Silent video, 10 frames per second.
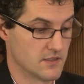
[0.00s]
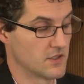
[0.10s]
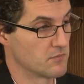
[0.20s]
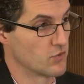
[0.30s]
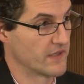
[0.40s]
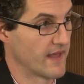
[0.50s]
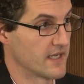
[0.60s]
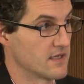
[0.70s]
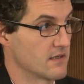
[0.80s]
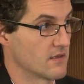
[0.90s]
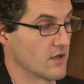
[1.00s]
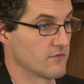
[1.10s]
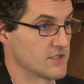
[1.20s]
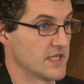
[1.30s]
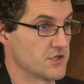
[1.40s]
You can bring that into the
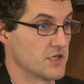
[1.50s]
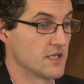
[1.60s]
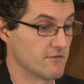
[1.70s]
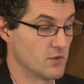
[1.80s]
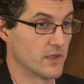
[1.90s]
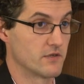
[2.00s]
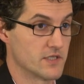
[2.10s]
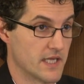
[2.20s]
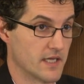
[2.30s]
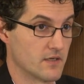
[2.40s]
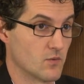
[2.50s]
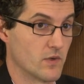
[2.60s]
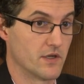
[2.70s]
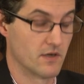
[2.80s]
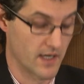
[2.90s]
conversation if you understand
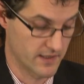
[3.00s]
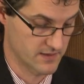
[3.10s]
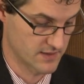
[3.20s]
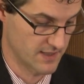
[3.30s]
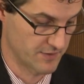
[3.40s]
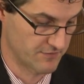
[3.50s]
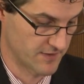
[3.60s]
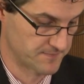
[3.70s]
where your audience is coming from.